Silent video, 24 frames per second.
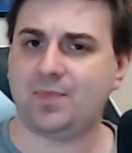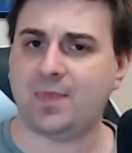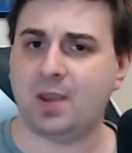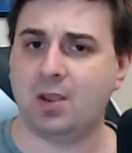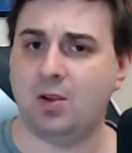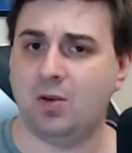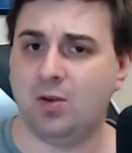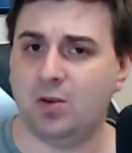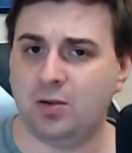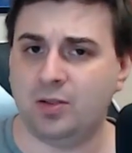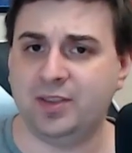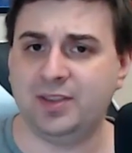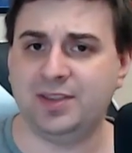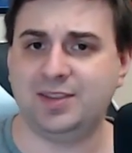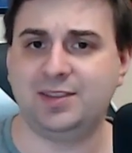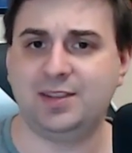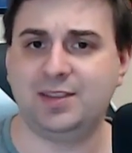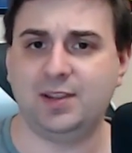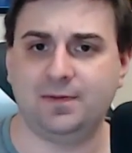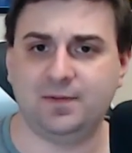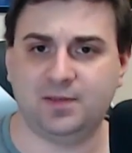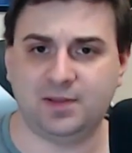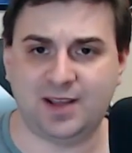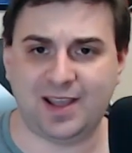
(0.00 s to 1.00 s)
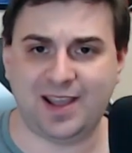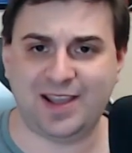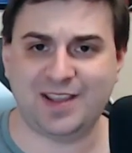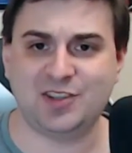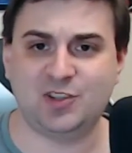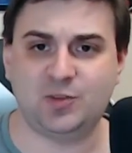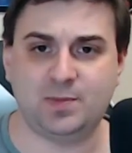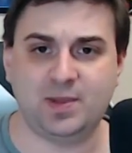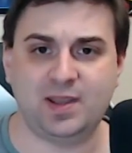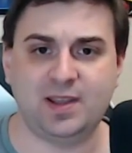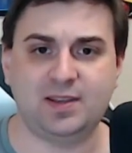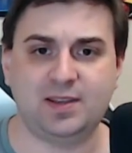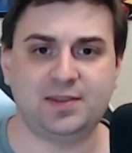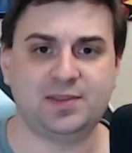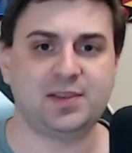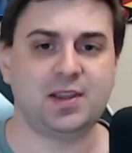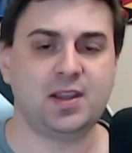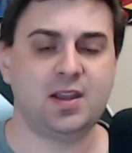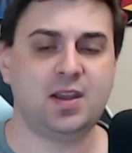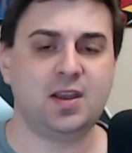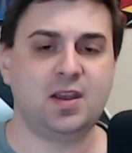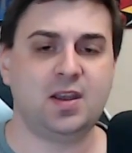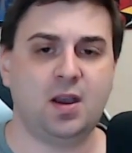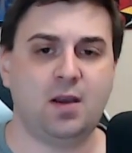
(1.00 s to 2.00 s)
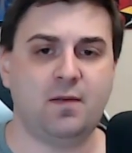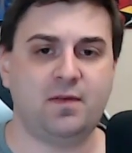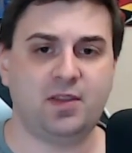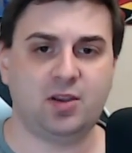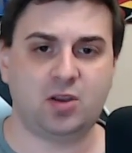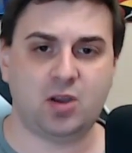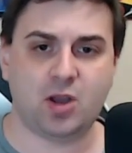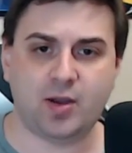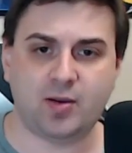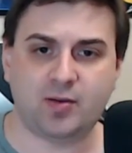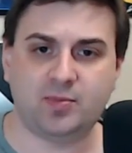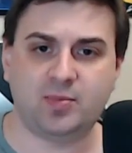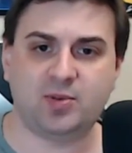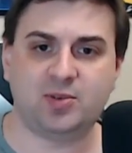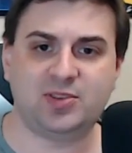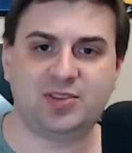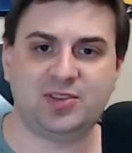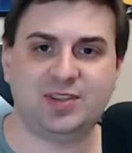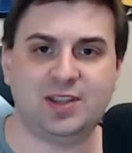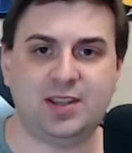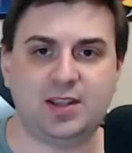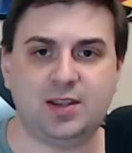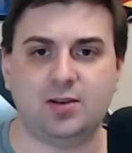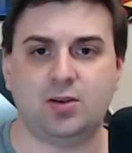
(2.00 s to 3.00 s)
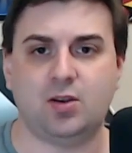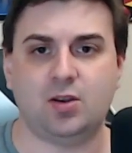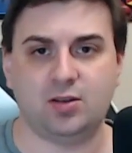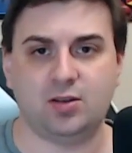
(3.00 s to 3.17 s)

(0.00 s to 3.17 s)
all these different aspects of the comic book scene are